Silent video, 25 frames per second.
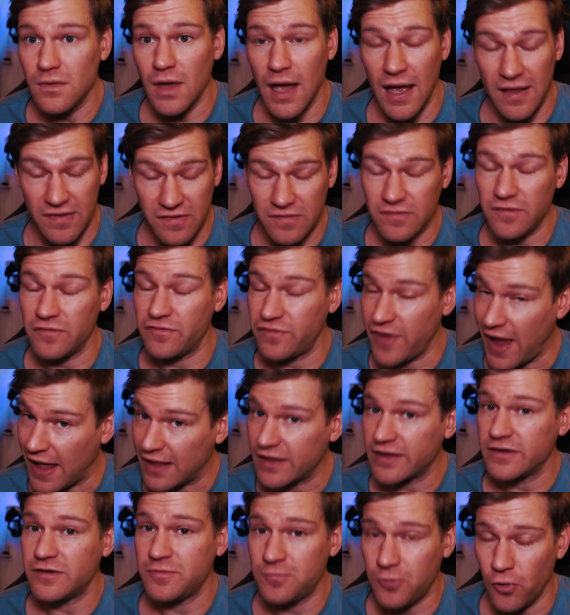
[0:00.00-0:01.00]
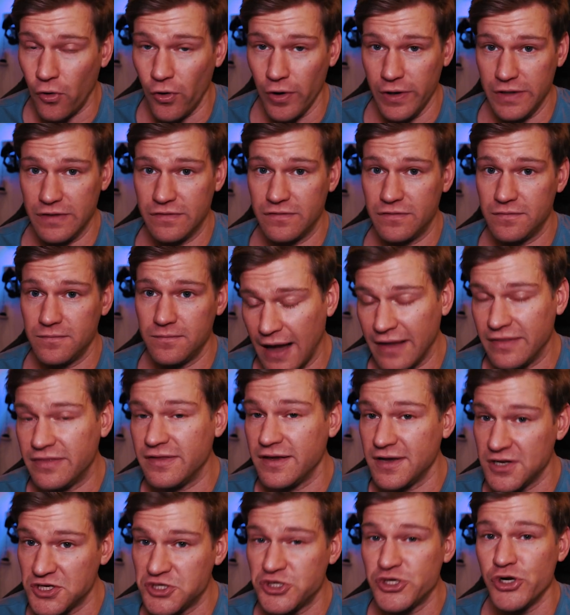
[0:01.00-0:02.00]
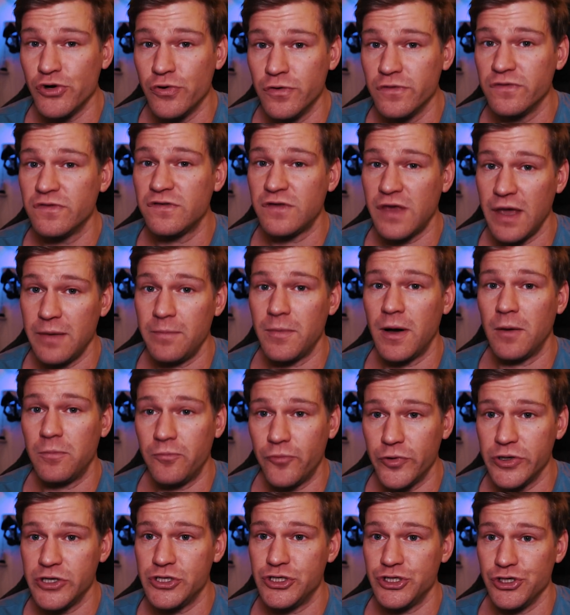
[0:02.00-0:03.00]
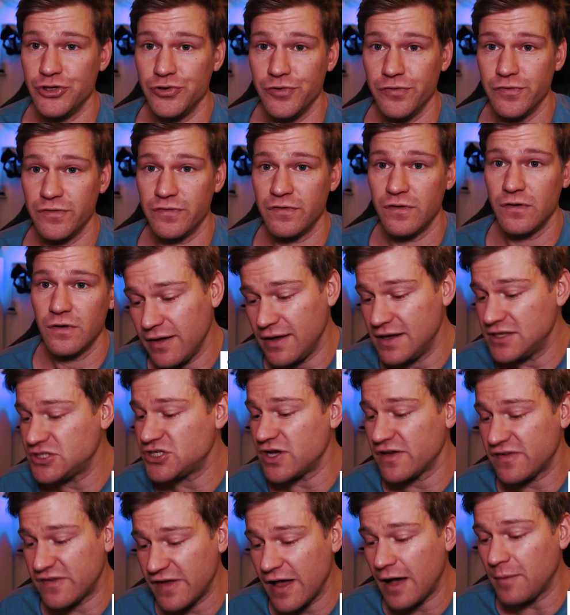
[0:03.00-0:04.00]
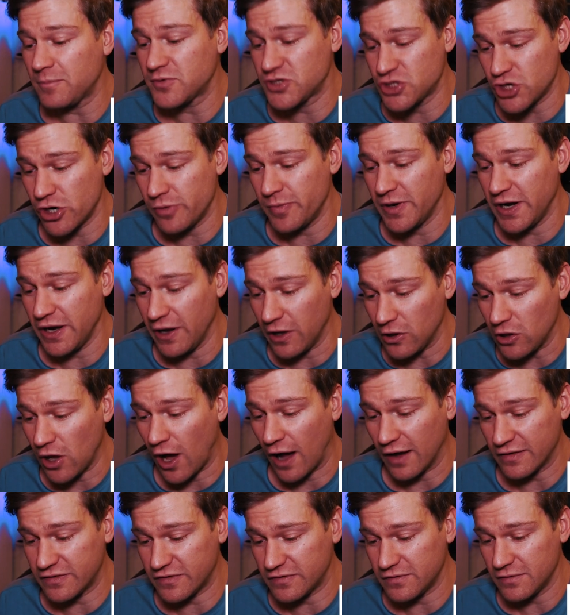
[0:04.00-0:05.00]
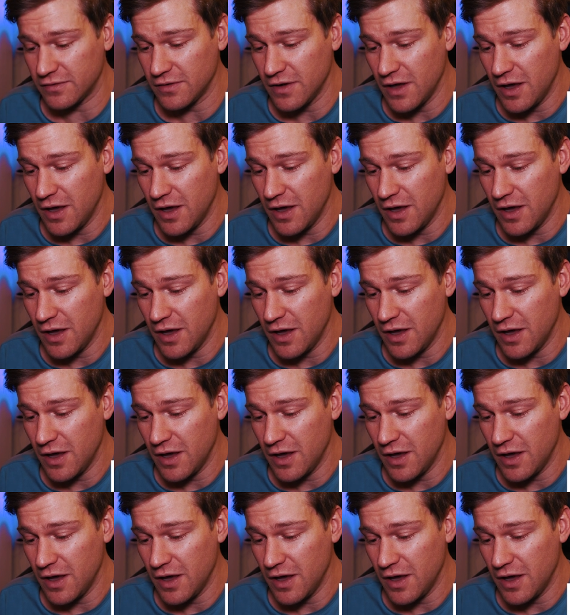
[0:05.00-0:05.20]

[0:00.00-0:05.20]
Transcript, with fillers: That's a valid point. I think Jews came up with Jews. He just helped Germany a lot.